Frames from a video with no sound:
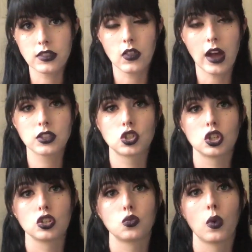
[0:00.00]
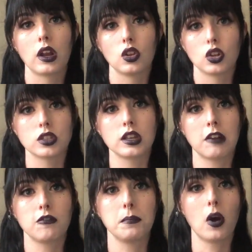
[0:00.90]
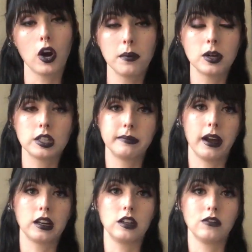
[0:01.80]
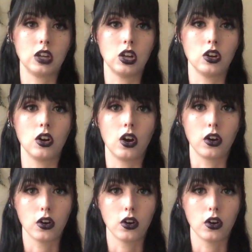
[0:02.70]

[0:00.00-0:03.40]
that's just what it looks like from our perspective here on